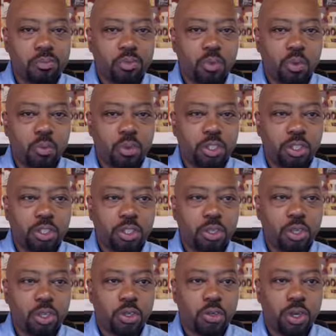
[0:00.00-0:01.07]
I'm going to show
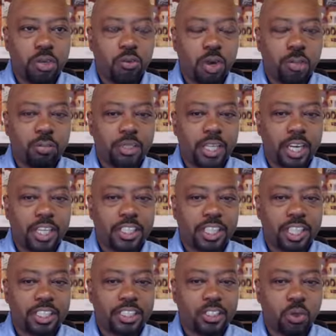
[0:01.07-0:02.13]
you a great website
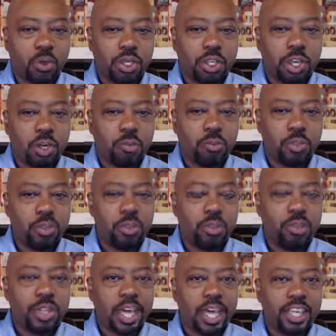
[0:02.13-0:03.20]
that's going to help you do
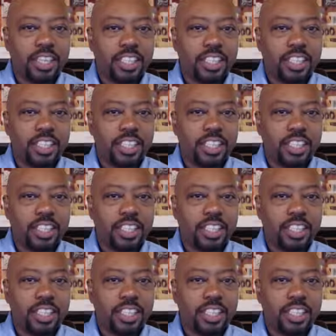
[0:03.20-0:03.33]
that.